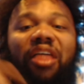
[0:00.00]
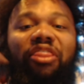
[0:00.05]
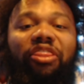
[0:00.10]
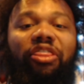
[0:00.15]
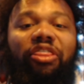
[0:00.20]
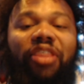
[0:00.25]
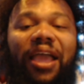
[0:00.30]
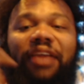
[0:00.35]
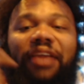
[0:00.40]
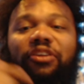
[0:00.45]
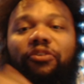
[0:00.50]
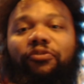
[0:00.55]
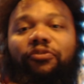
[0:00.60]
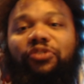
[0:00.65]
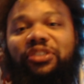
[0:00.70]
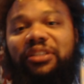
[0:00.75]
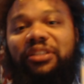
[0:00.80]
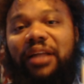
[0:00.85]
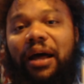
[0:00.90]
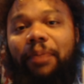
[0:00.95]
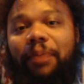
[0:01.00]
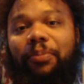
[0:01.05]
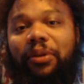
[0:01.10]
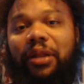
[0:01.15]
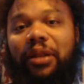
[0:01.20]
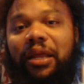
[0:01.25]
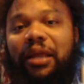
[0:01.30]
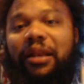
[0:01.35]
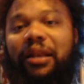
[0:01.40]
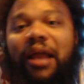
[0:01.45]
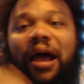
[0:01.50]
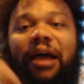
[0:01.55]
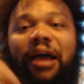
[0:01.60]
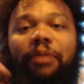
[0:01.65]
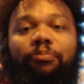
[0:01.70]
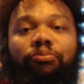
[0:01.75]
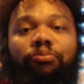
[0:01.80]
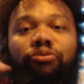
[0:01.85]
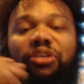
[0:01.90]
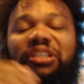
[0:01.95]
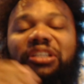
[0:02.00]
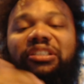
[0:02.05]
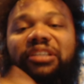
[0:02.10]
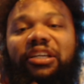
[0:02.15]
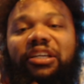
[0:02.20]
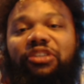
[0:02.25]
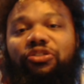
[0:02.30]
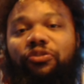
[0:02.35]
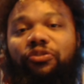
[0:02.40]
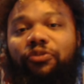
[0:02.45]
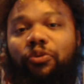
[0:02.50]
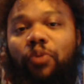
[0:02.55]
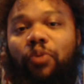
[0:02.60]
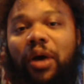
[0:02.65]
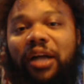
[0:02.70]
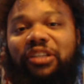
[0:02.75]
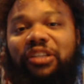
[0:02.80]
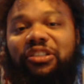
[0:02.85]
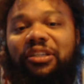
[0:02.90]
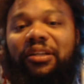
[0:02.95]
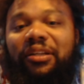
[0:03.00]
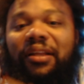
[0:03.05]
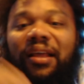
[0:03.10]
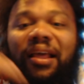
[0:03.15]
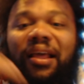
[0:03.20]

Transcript: Thank you for stopping in. I appreciate you for watching.